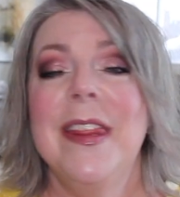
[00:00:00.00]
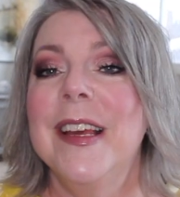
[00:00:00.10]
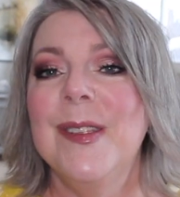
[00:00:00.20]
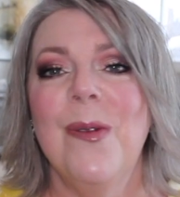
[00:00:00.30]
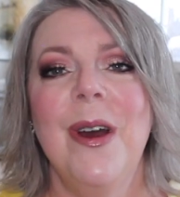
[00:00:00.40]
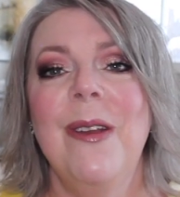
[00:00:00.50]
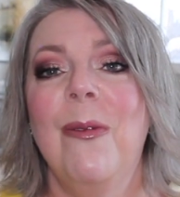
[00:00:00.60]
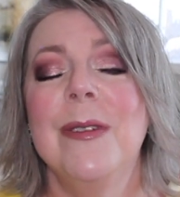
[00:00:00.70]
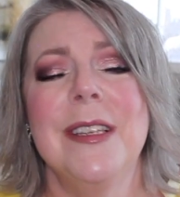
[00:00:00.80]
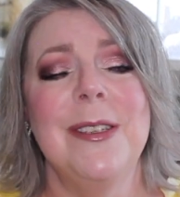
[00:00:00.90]
this one
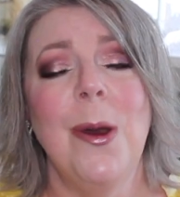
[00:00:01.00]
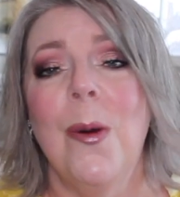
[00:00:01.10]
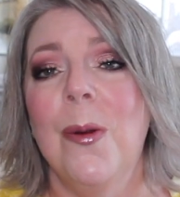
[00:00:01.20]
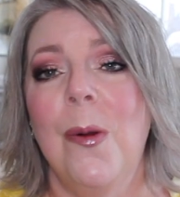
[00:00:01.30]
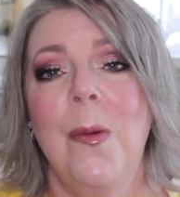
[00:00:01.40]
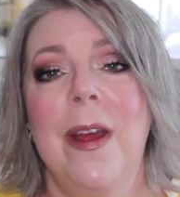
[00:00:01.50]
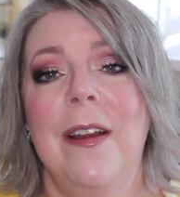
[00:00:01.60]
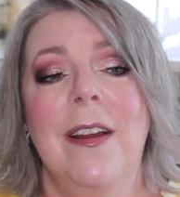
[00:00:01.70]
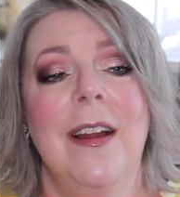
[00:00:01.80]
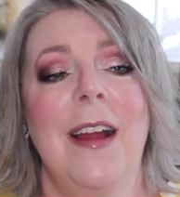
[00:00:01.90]
was a total
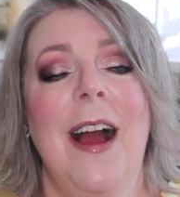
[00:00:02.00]
winner.